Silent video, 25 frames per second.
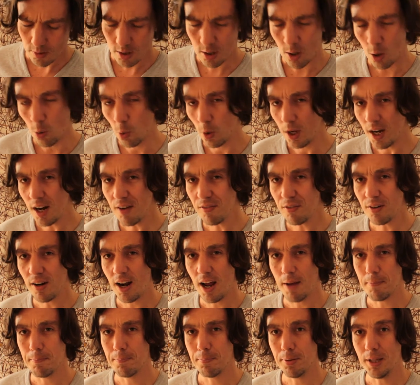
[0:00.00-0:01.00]
whenever
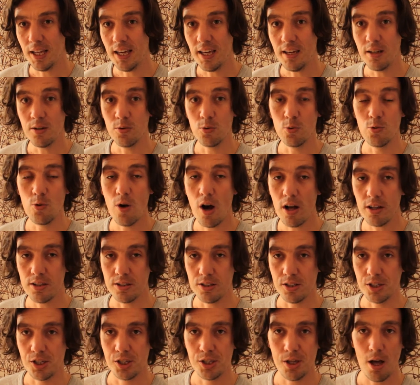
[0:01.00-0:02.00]
I'm playing
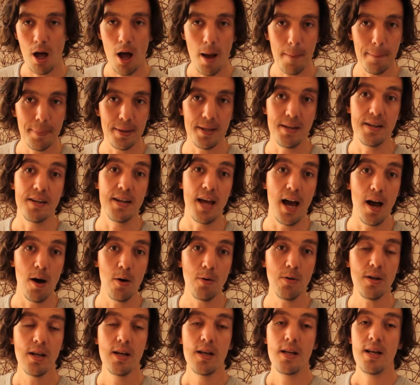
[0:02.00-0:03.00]
runs up and
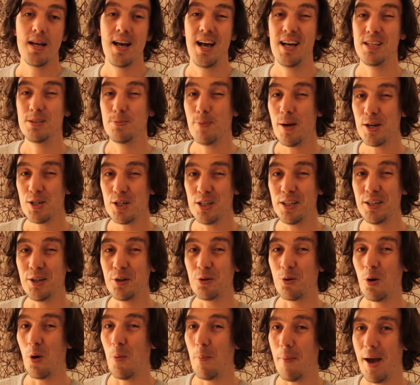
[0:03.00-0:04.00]
down, especially
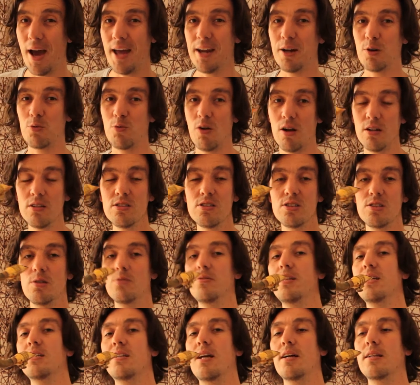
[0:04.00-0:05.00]
chromatic runs, so
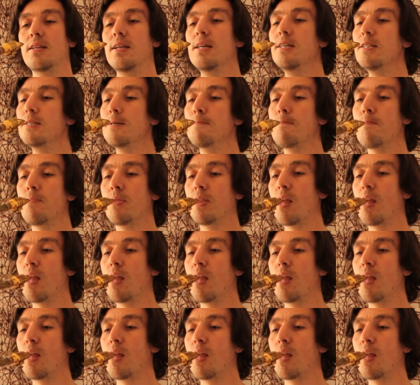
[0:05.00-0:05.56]
things like this,